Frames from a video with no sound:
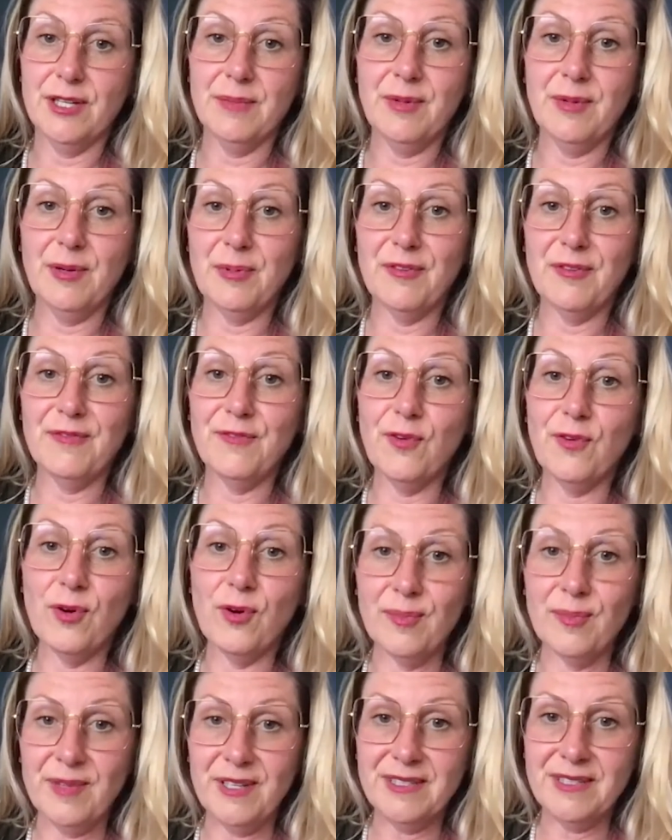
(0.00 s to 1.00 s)
about
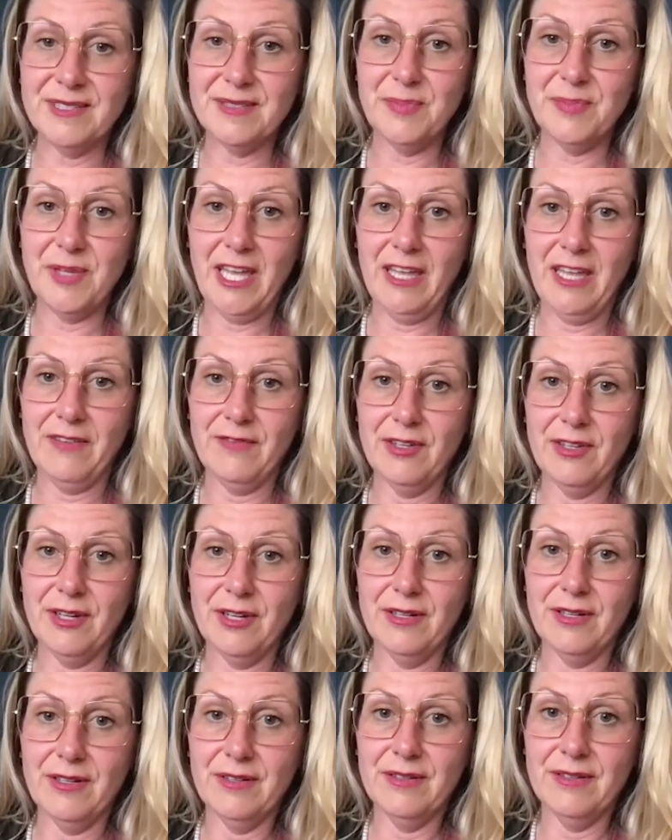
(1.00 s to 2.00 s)
performance
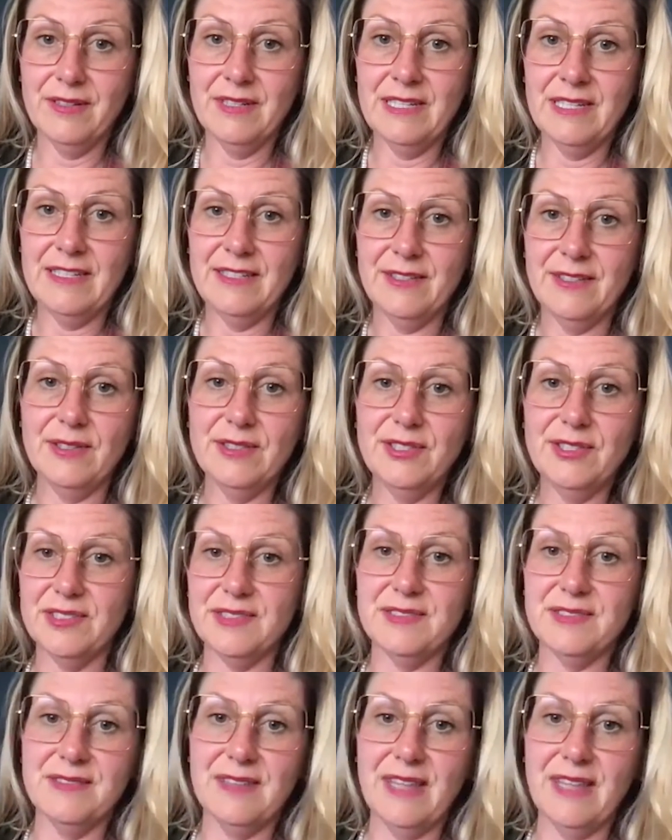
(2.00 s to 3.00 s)
behavior, not
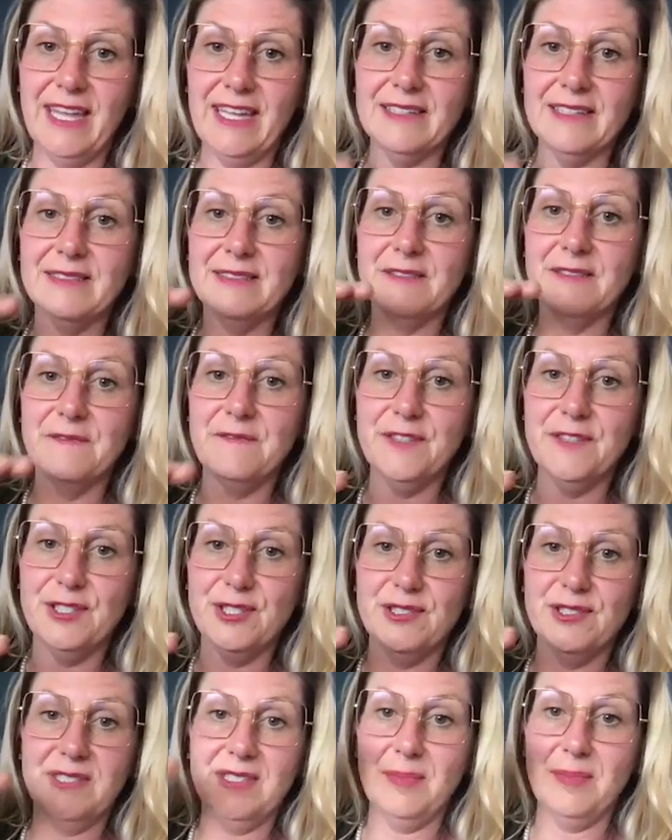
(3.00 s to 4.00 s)
just like
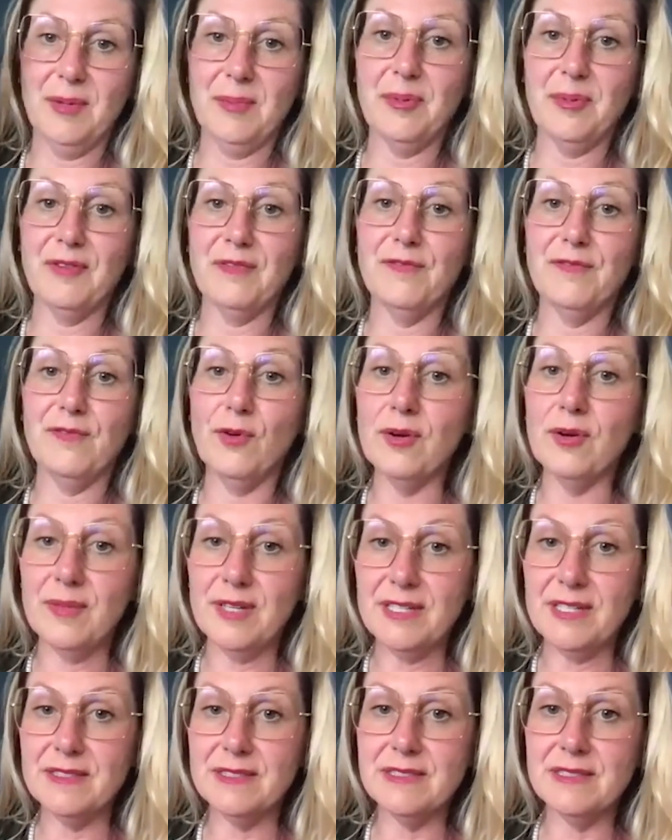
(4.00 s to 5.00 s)
sufficiency, but
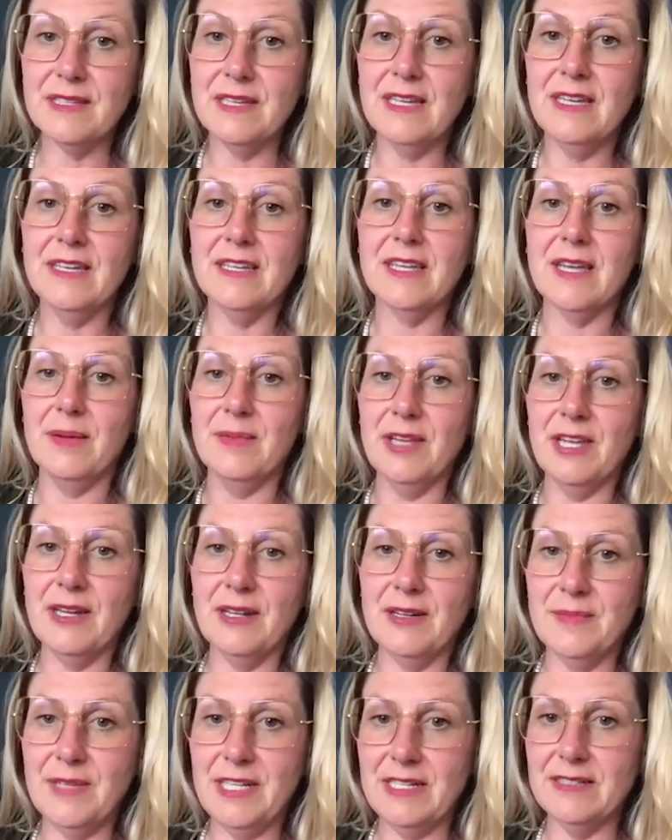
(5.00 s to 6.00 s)
performance. Coming out
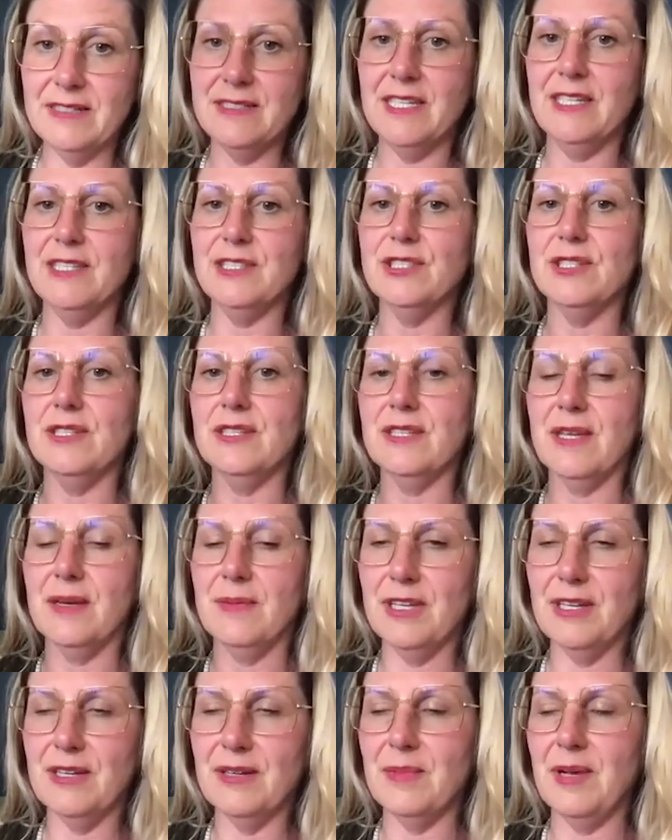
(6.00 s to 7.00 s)
of meditation,
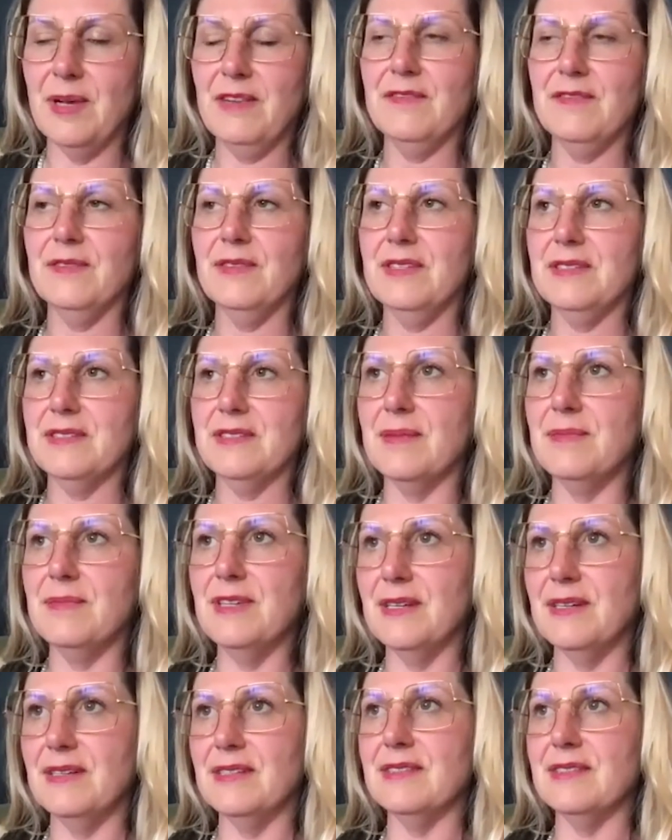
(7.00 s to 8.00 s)
coming out of mindfulness,
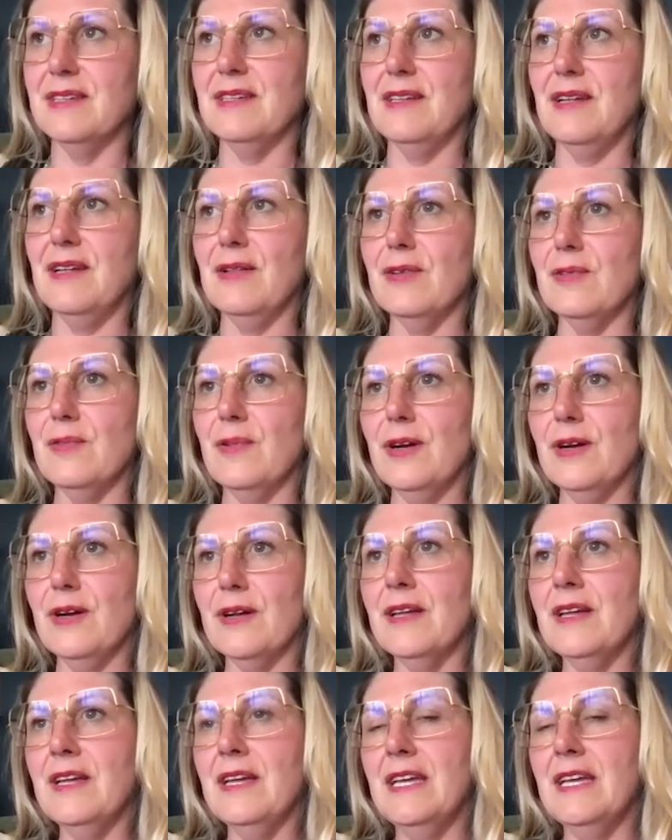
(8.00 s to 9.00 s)
coming out of psychedelic
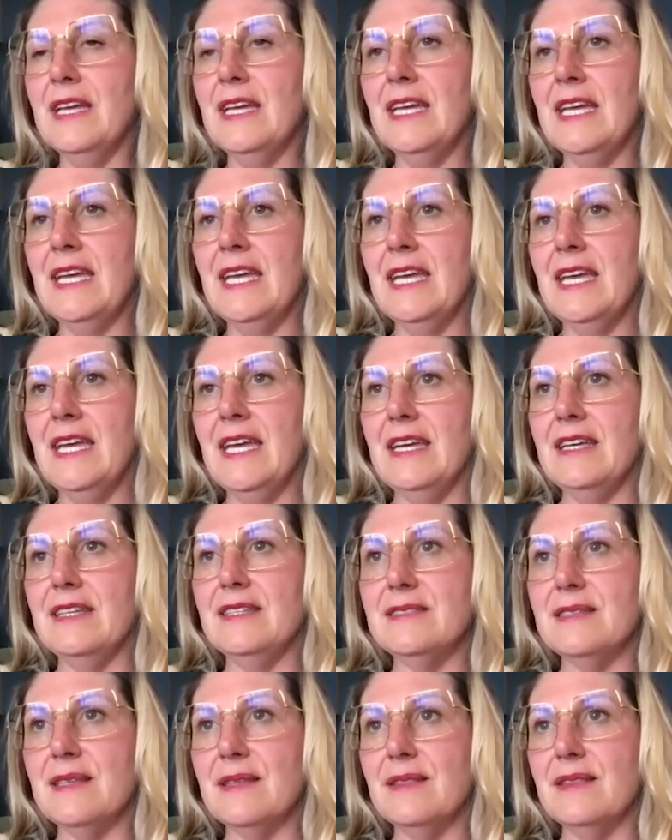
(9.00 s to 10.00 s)
work
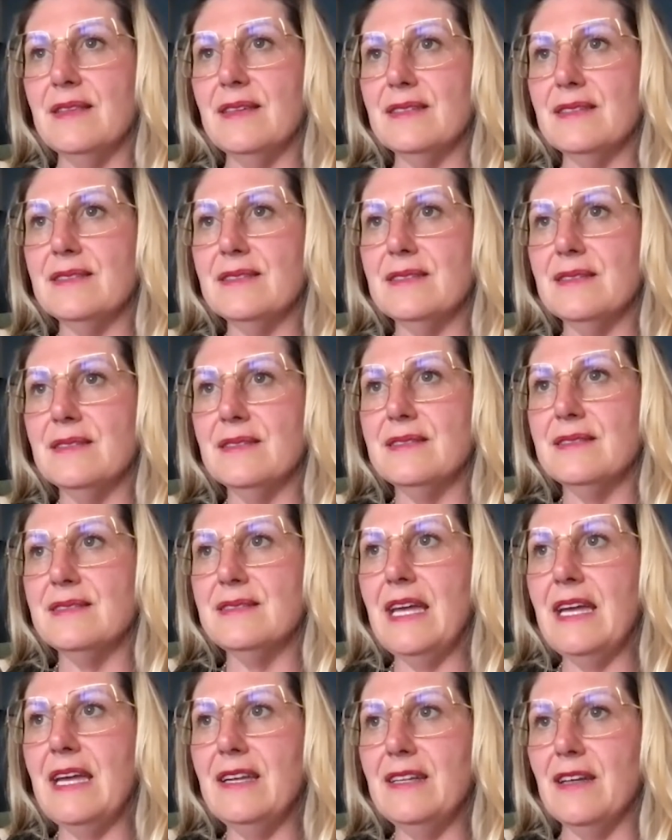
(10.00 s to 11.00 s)
is this
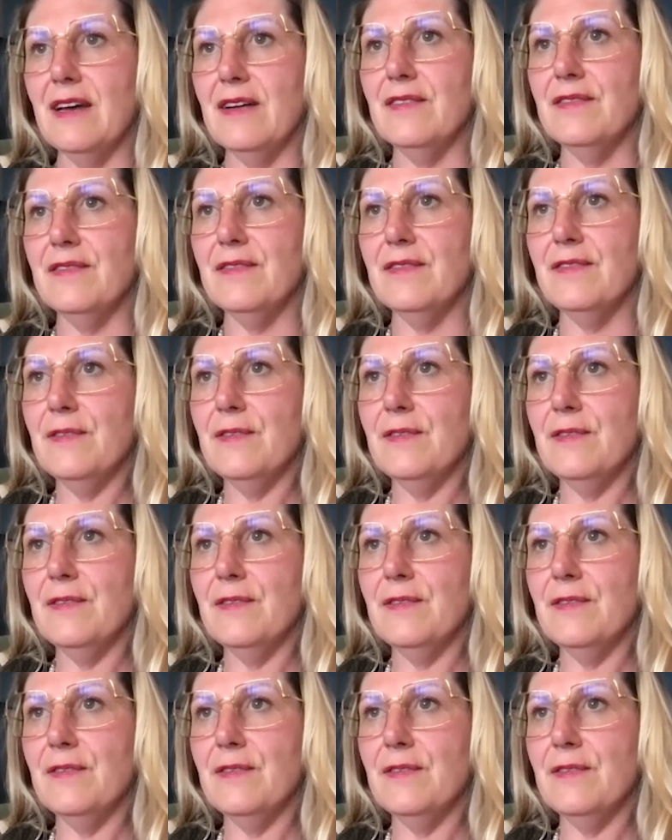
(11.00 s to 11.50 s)
state of,